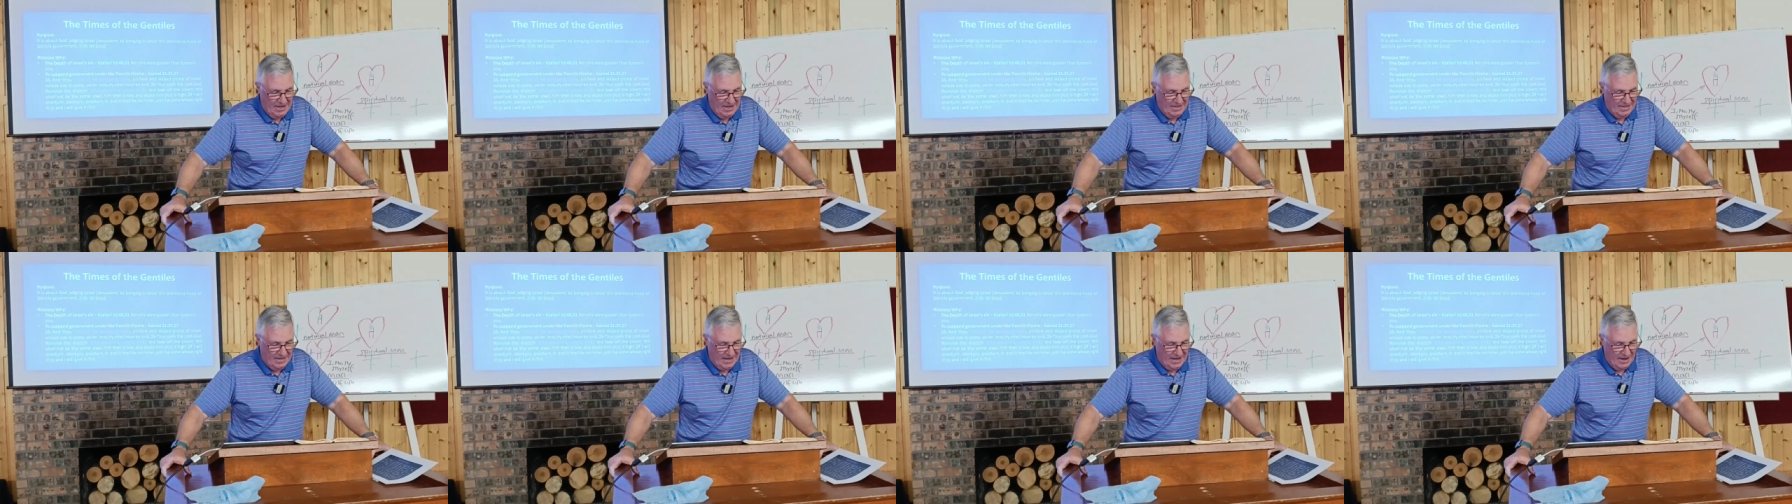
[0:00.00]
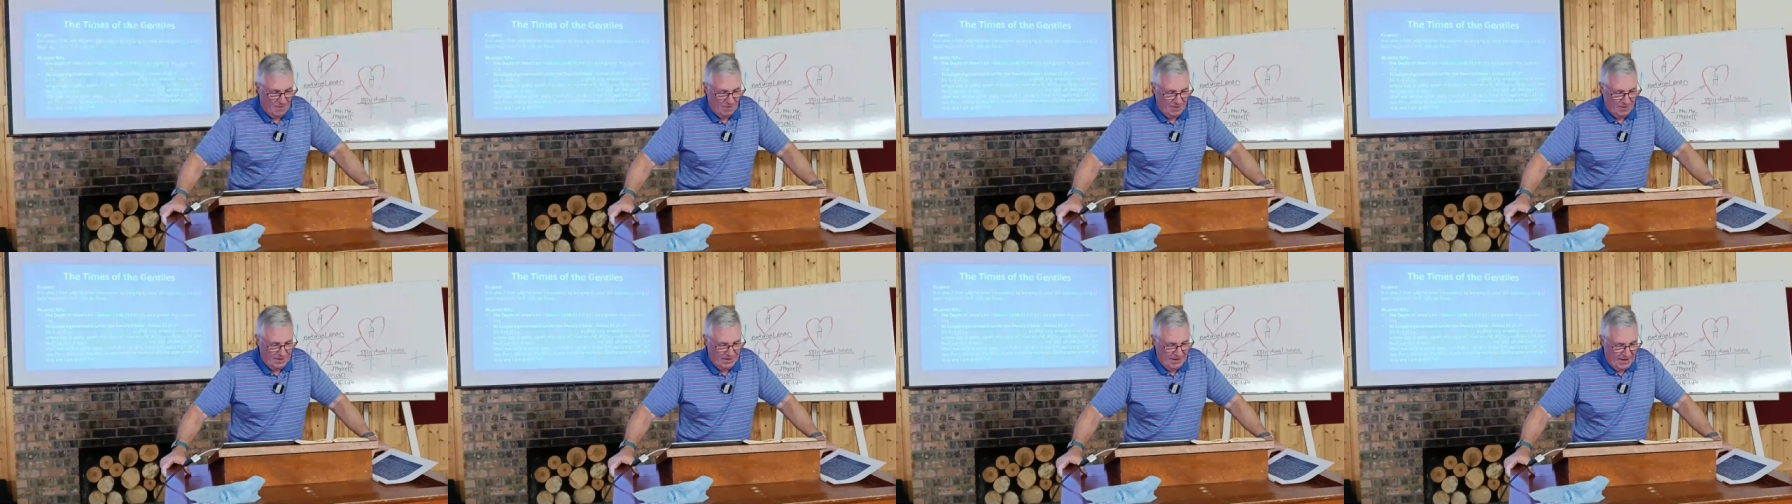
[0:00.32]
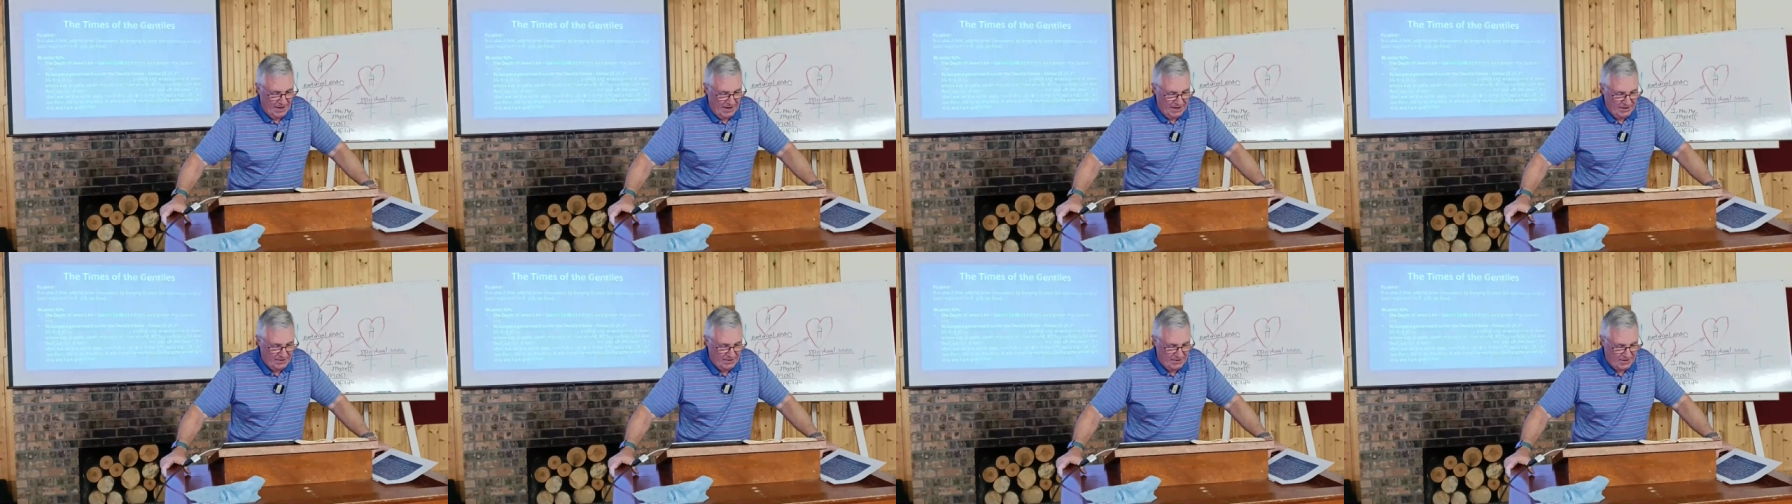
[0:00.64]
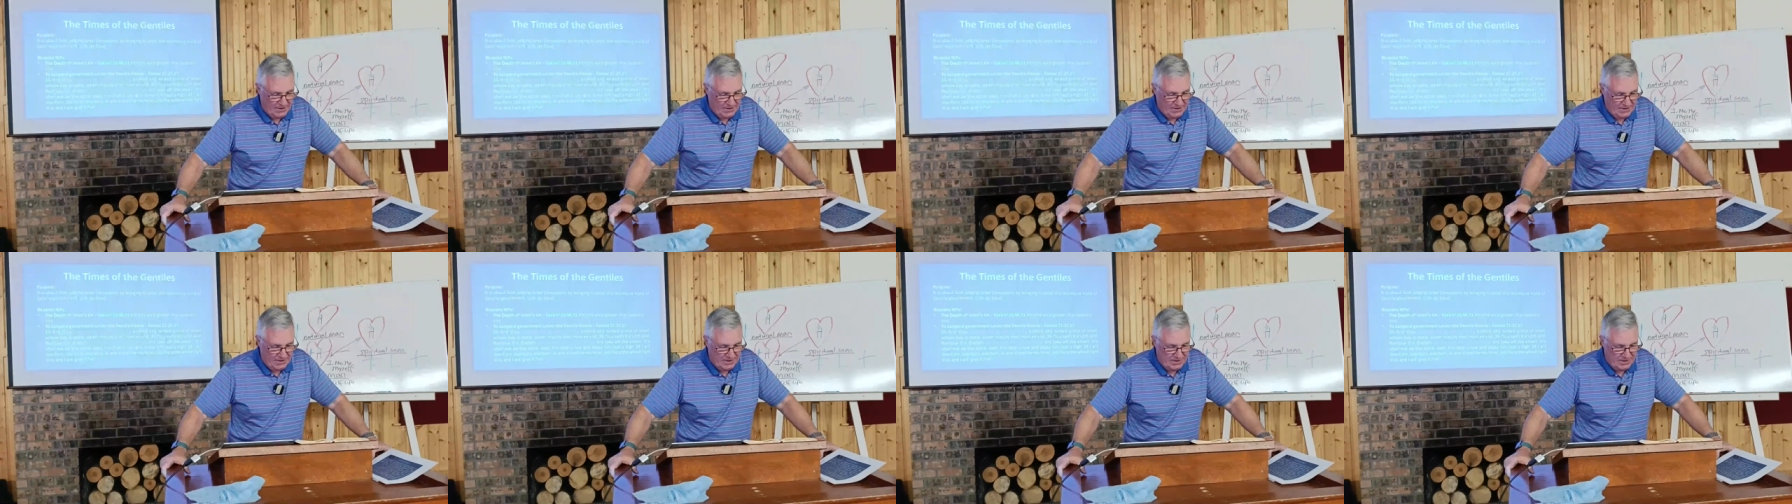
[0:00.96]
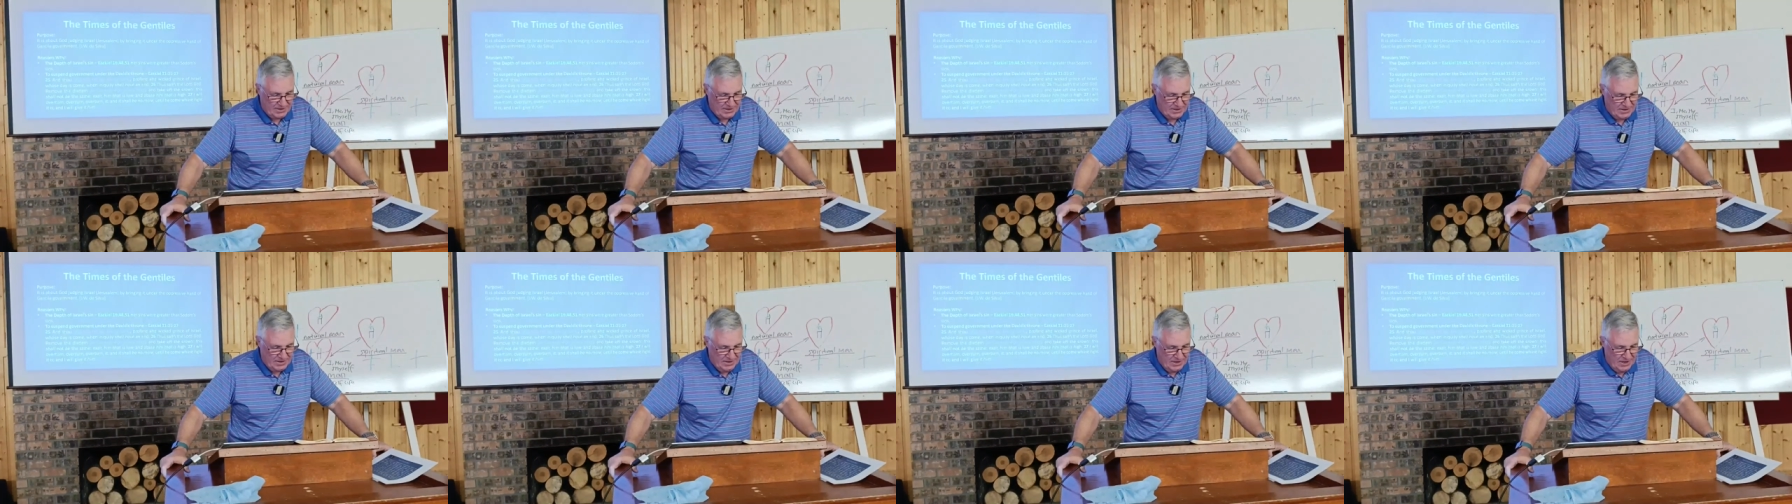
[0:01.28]
thou and thy
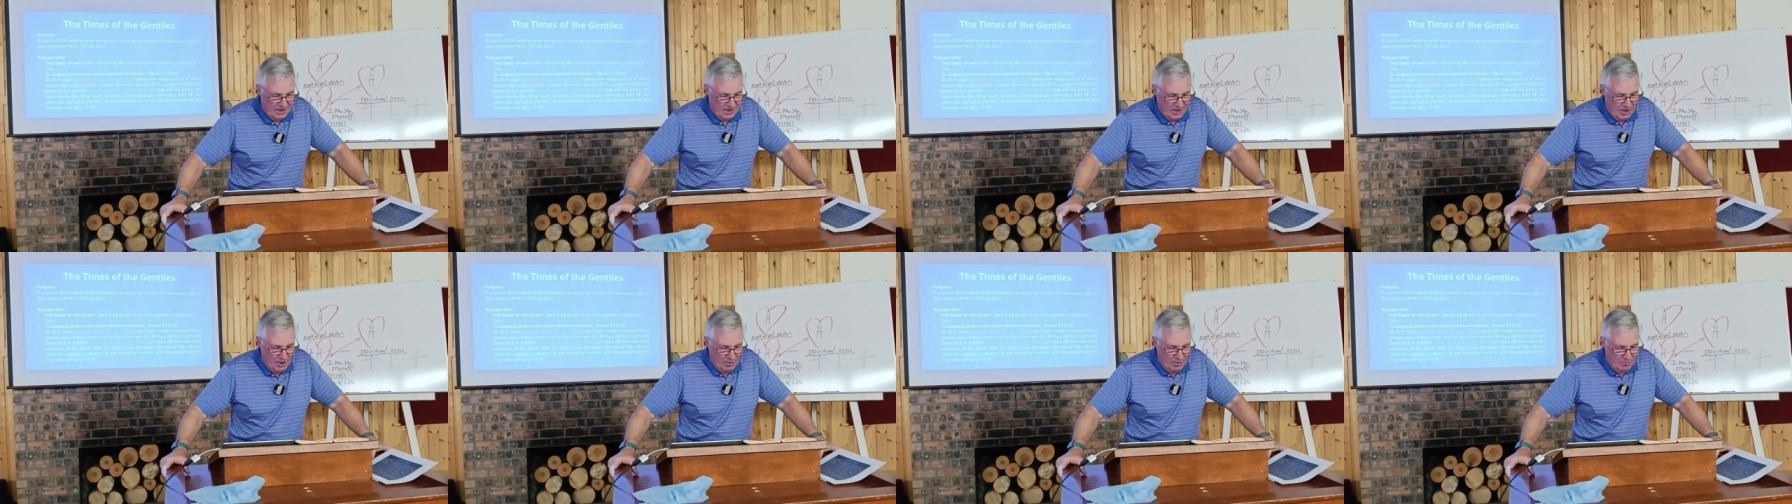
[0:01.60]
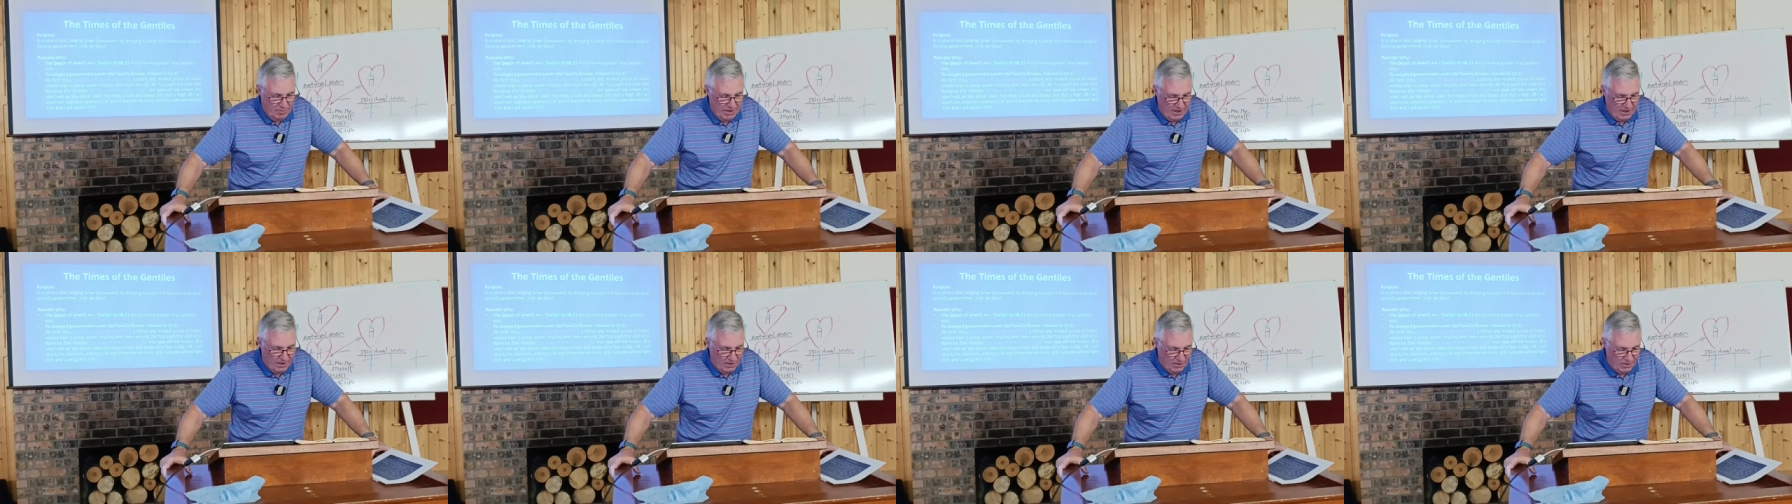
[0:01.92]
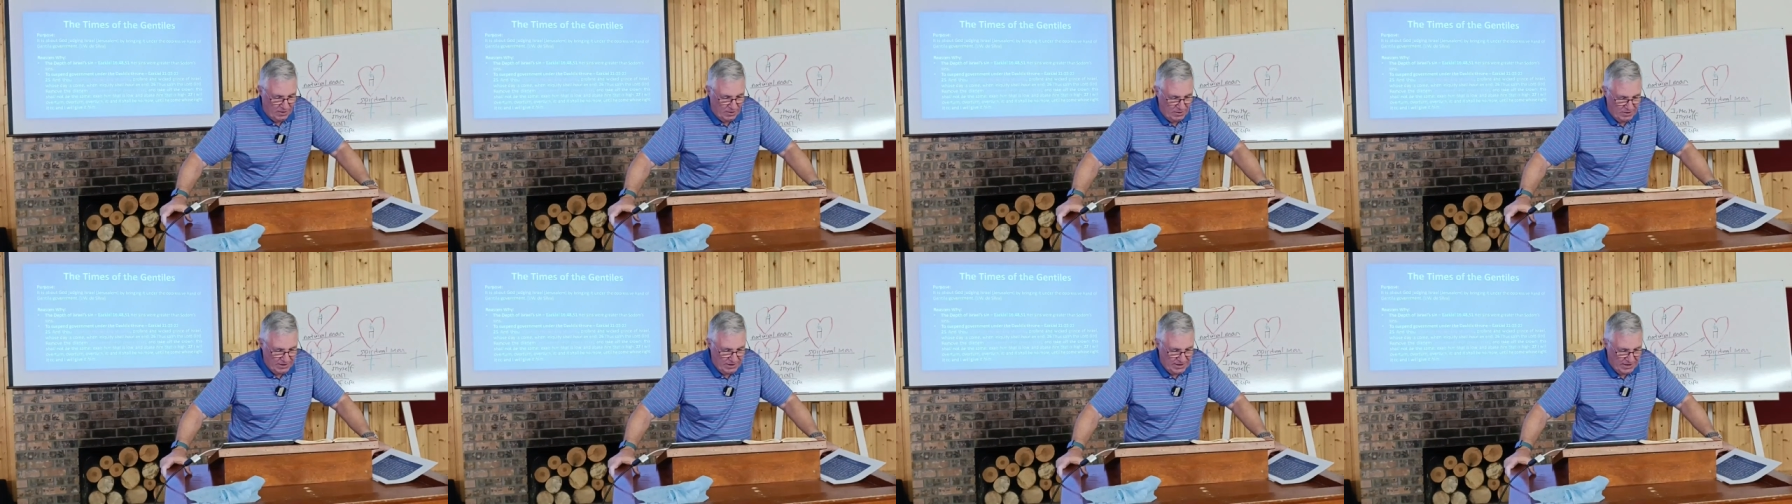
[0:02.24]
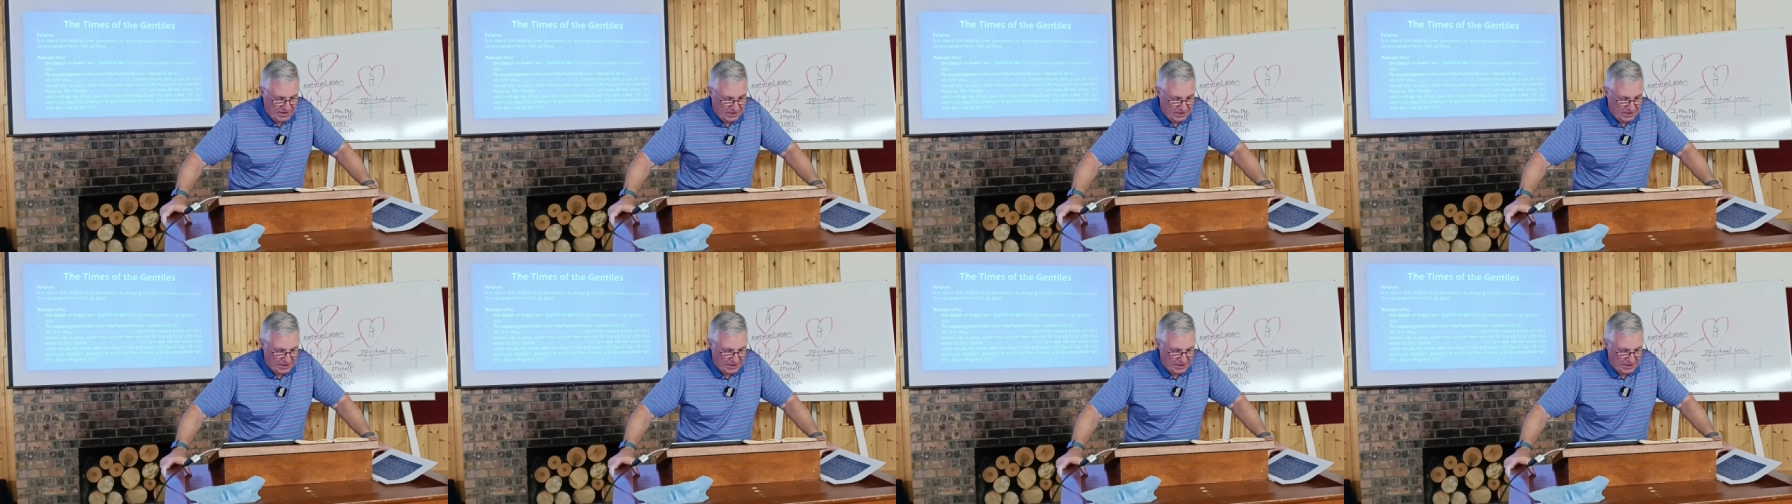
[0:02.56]
daughters. Behold,